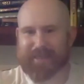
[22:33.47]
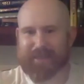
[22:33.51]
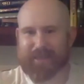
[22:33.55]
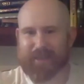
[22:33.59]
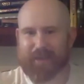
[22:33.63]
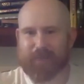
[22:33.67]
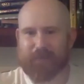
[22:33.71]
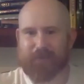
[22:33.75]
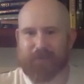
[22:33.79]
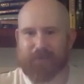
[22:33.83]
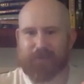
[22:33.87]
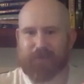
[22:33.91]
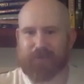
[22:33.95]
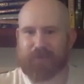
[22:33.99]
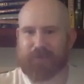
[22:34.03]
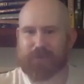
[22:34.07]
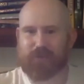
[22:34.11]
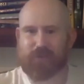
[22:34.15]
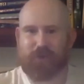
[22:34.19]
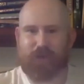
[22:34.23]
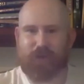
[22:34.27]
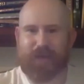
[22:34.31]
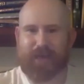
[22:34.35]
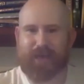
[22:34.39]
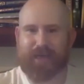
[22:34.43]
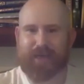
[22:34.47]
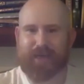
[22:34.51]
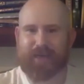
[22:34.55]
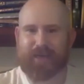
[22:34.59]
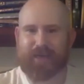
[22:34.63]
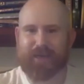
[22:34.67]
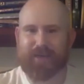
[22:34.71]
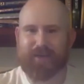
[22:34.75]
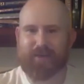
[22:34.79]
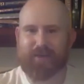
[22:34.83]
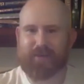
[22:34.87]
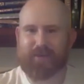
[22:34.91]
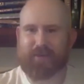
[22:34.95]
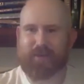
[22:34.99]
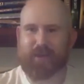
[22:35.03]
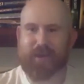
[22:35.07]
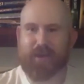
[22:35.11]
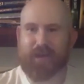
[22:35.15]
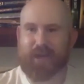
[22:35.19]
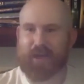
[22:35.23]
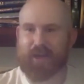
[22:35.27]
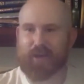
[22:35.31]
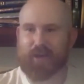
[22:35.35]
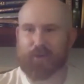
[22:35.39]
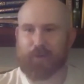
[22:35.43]
If you're training
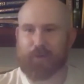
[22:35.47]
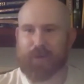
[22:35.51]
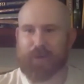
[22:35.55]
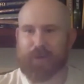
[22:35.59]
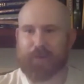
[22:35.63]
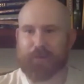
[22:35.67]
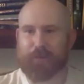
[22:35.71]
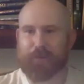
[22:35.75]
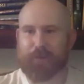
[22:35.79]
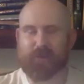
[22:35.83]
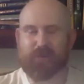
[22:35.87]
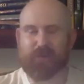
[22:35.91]
30 odd people,